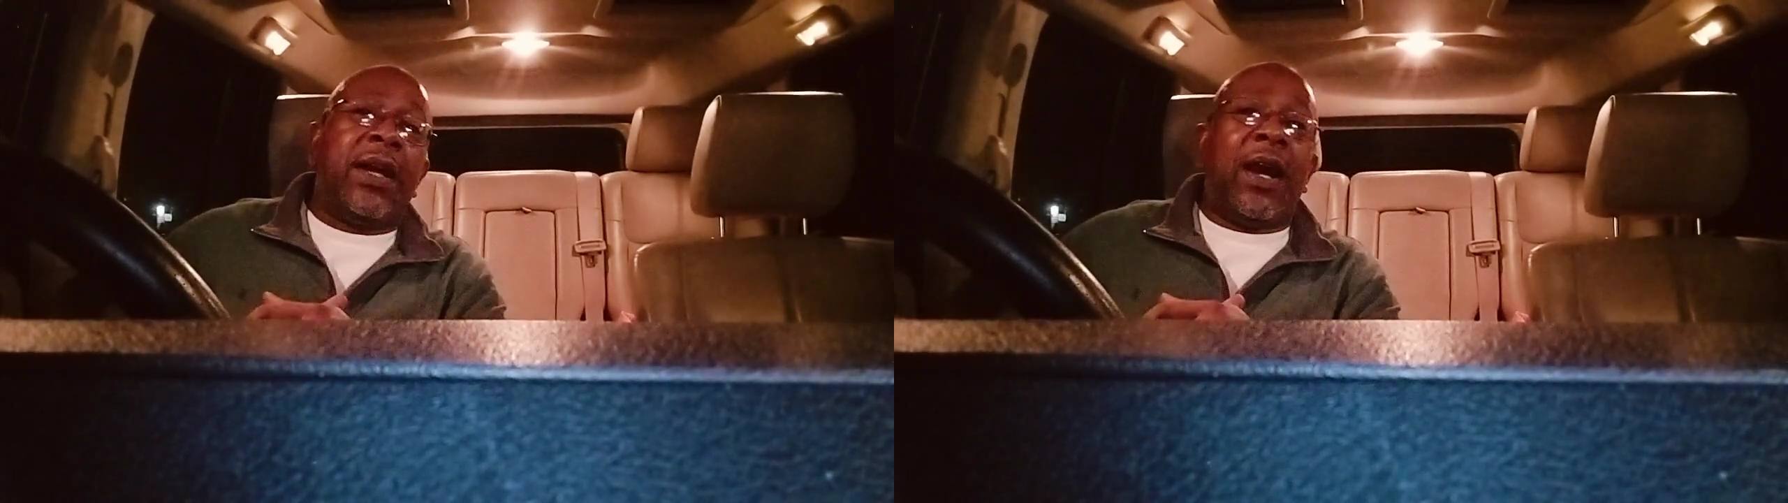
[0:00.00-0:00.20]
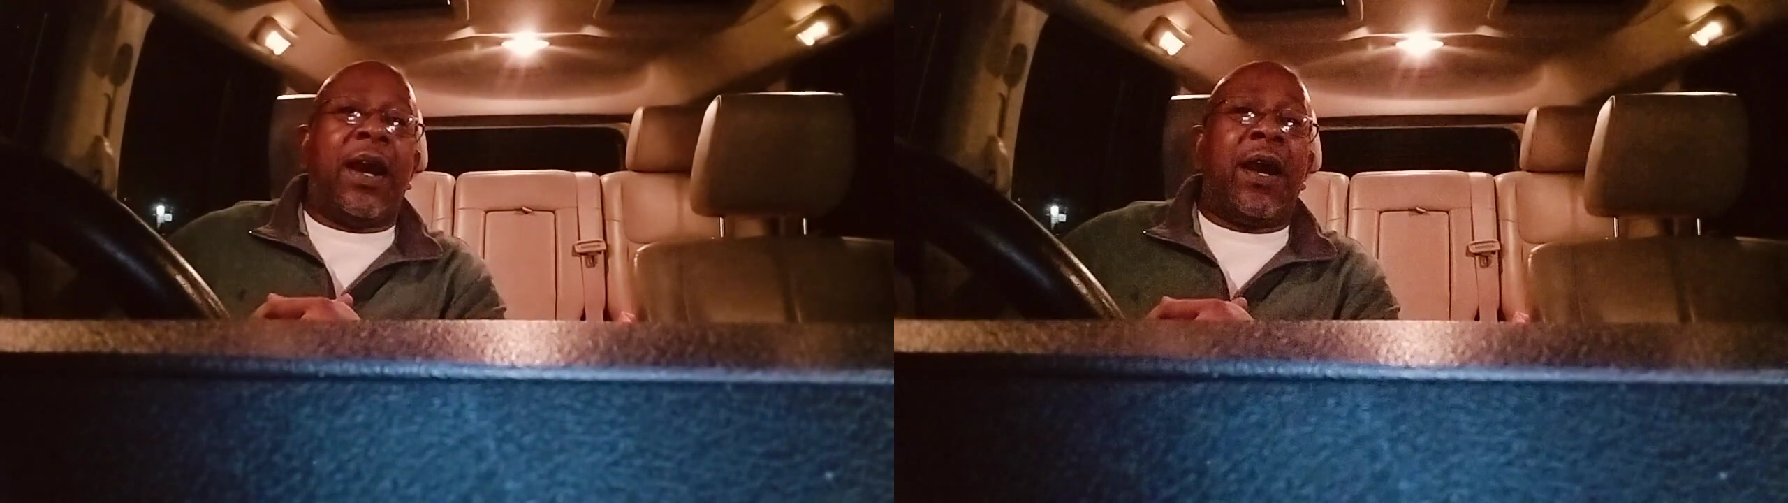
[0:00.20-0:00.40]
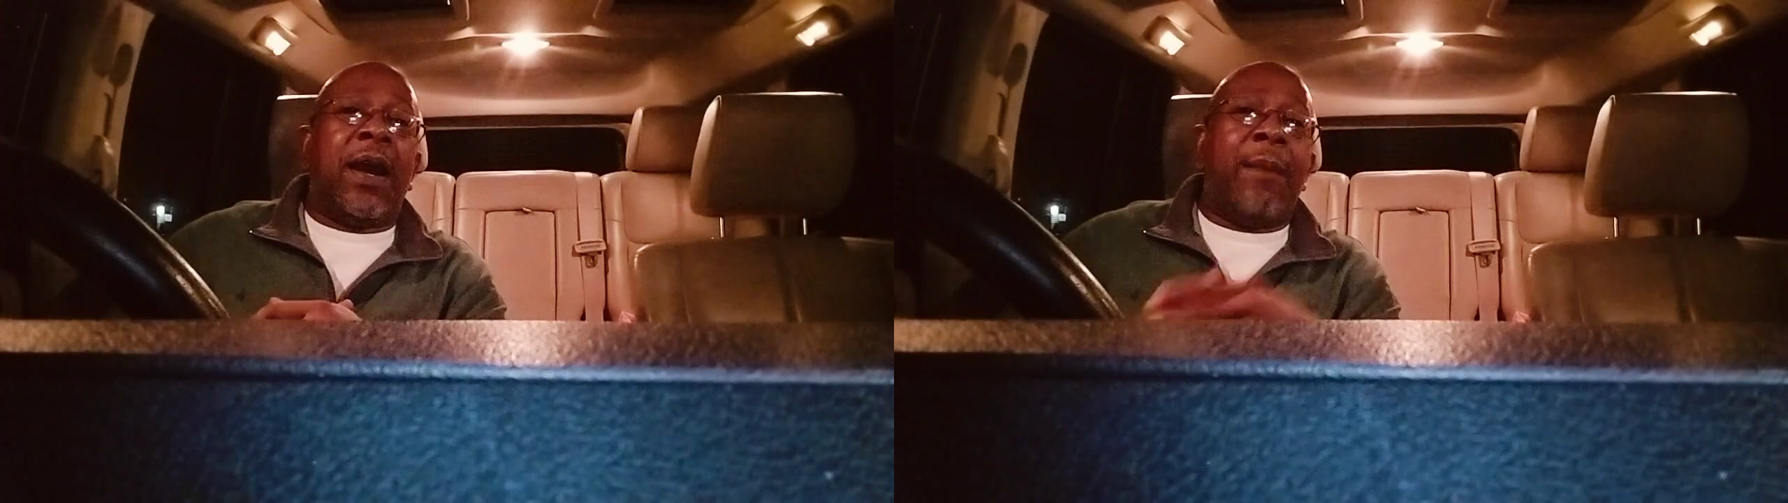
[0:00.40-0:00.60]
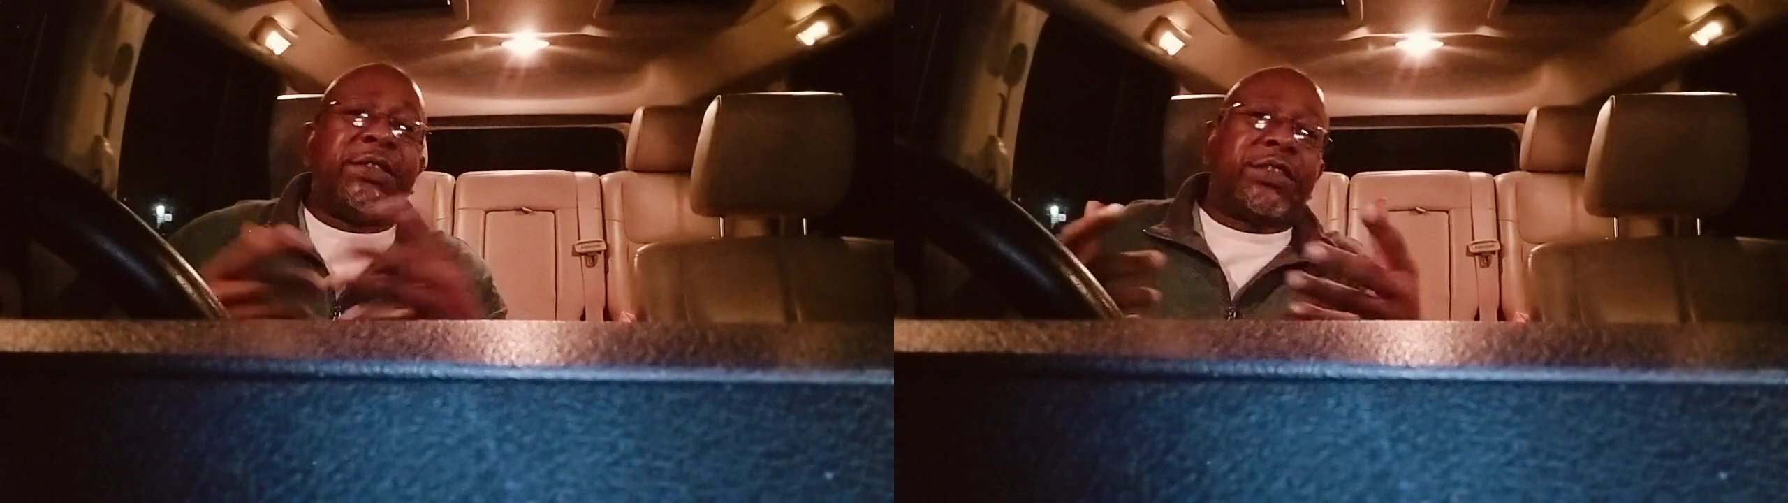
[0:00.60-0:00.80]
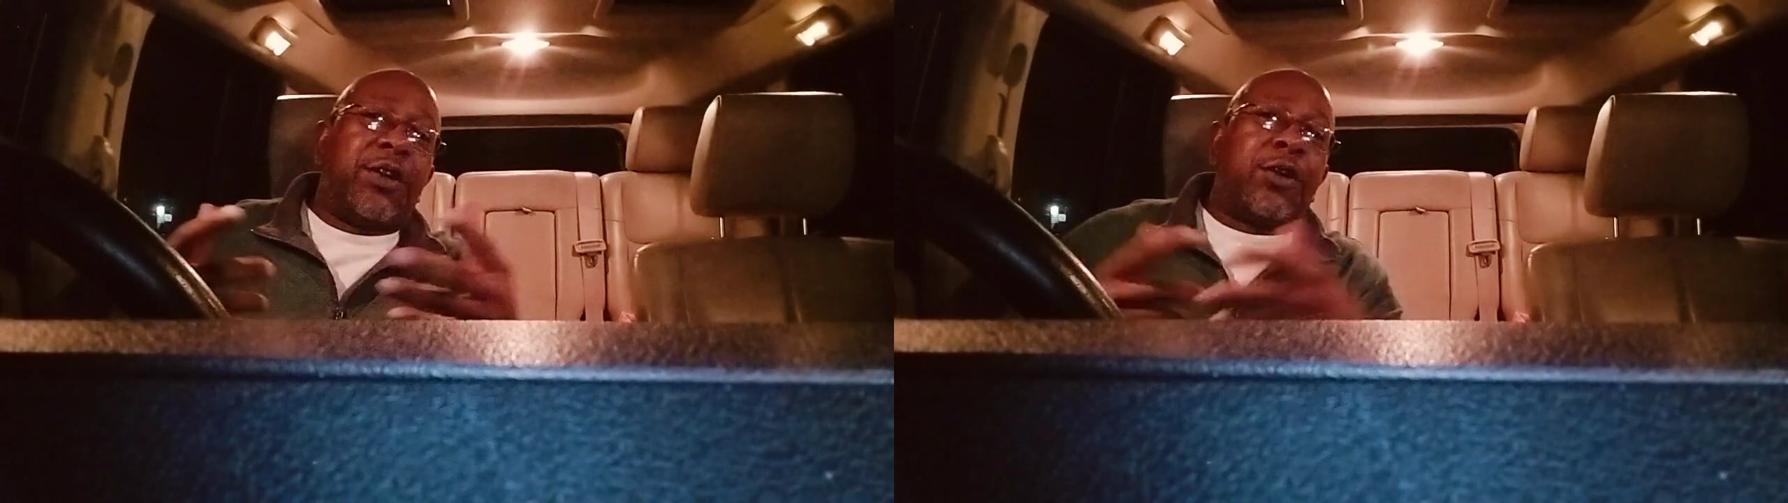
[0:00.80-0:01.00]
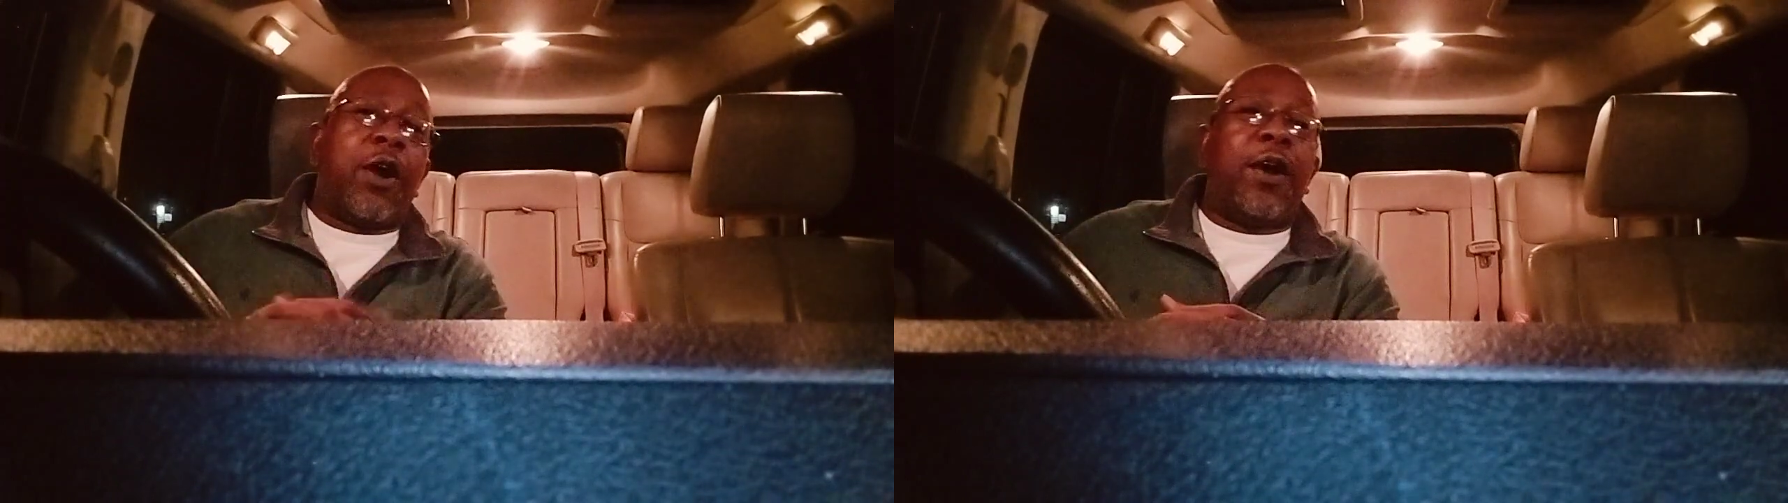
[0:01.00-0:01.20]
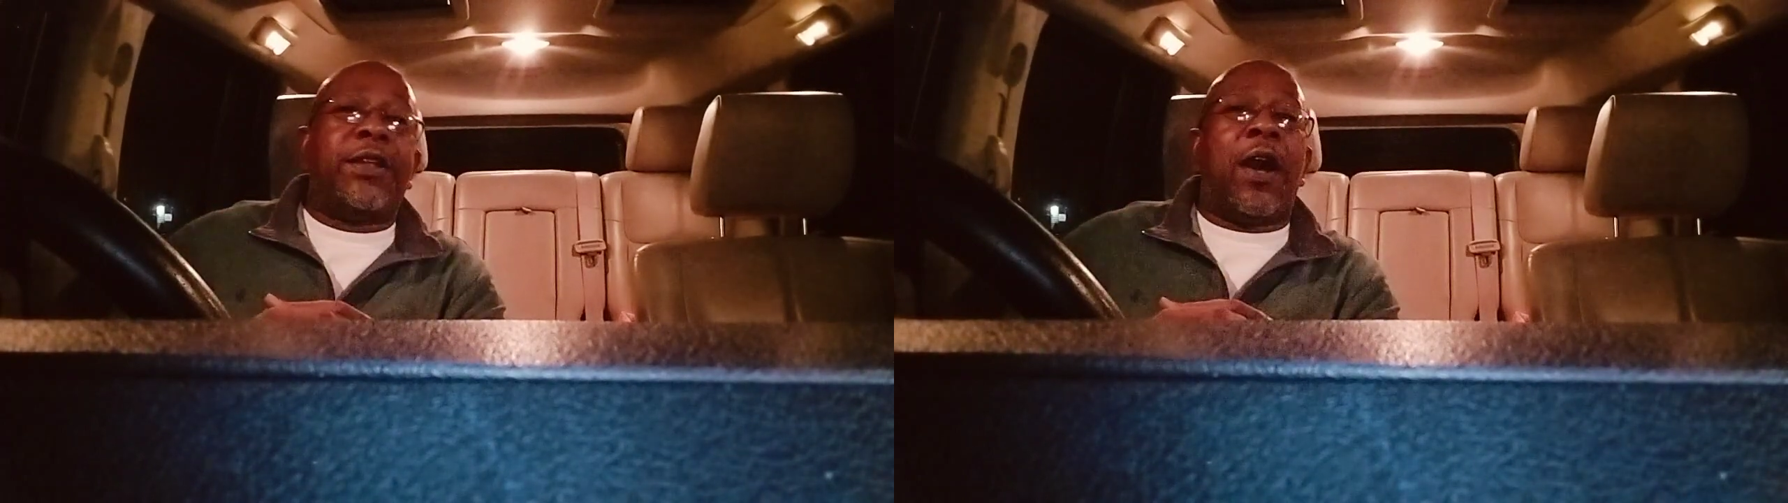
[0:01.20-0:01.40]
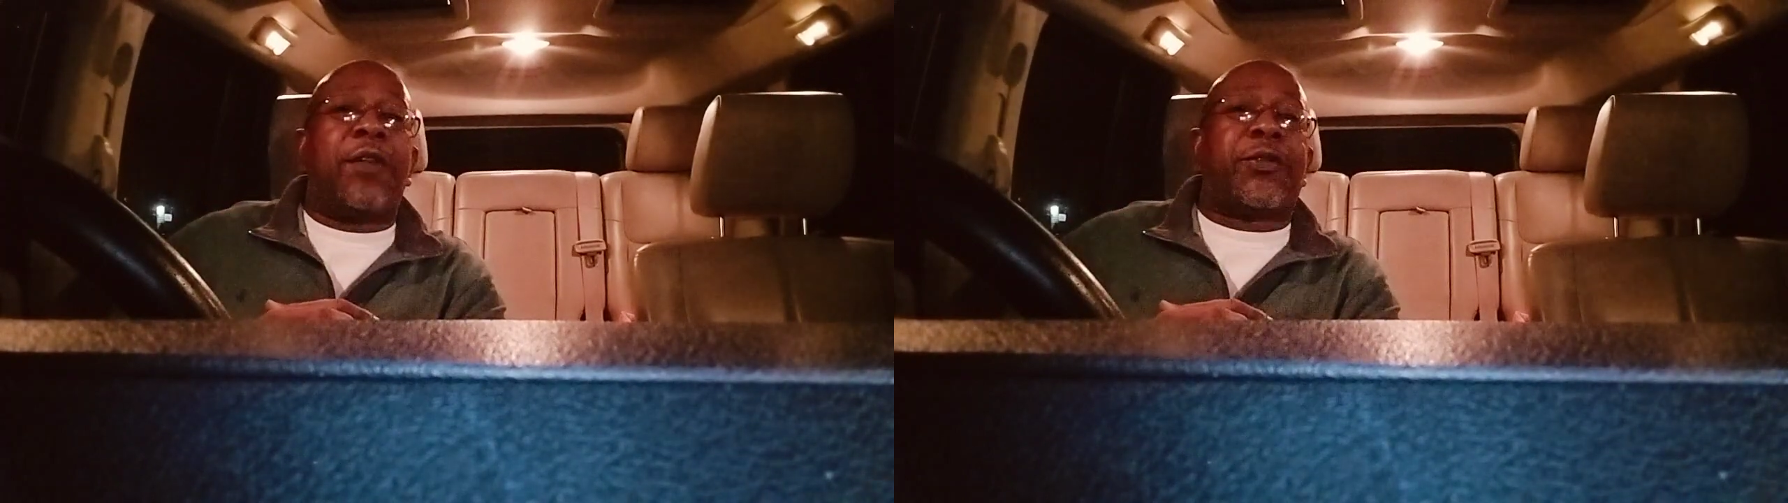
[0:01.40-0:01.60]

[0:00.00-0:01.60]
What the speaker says: I'm just gonna call y'all